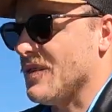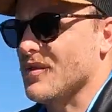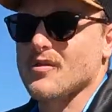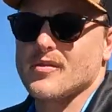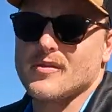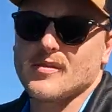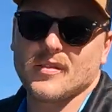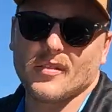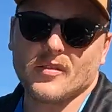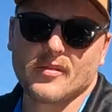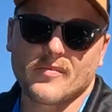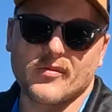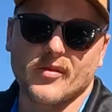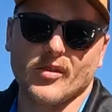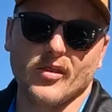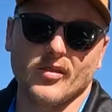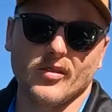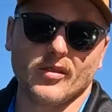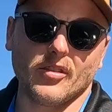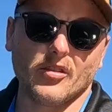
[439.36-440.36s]
use a loop
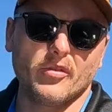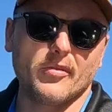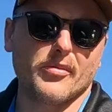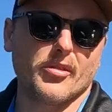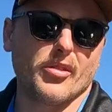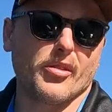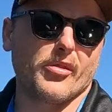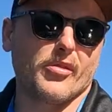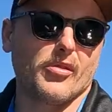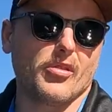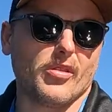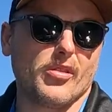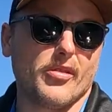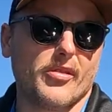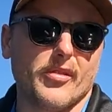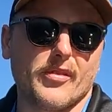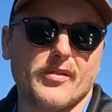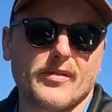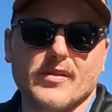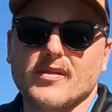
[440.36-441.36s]
knot or
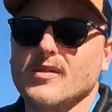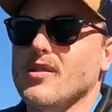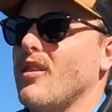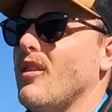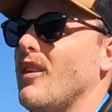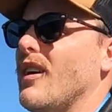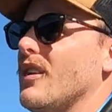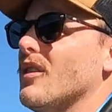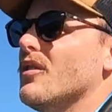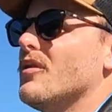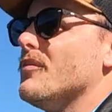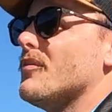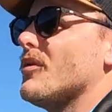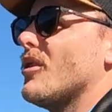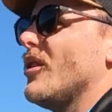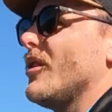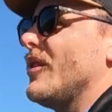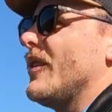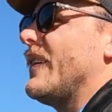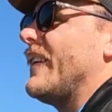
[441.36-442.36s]
learn to tie a loop
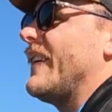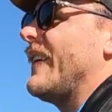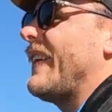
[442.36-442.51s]
knot.